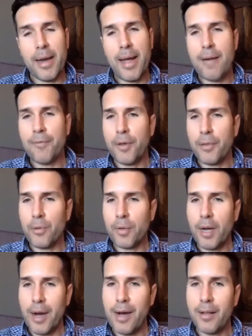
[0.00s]
halfway through
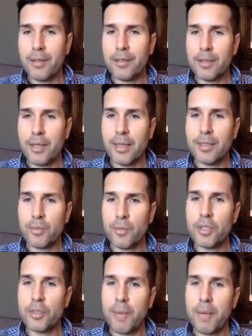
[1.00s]
college, I
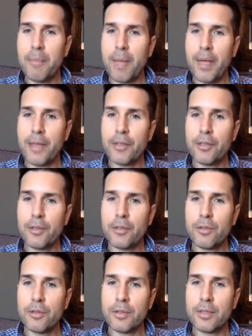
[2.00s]
switched my
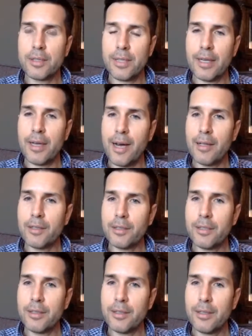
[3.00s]
major to
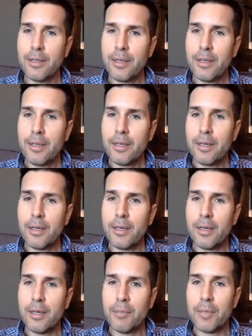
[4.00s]
psychology,
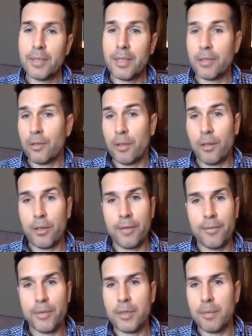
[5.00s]
essentially looking
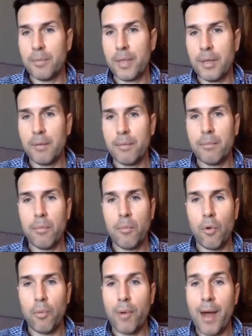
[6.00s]
for something
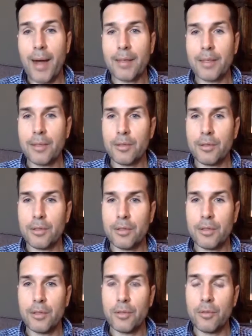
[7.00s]
more practical to
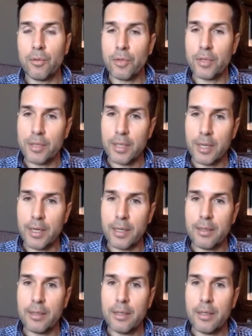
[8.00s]
do or to
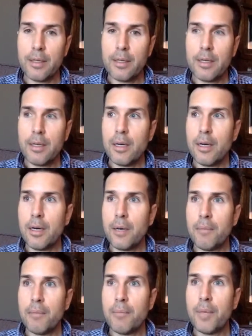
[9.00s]
study.
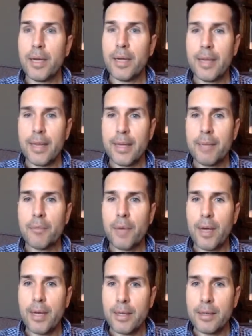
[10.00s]
But I kind of kept
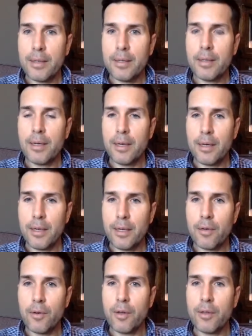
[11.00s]
writing
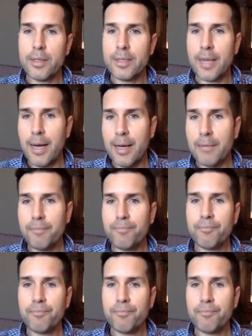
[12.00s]
here on the side.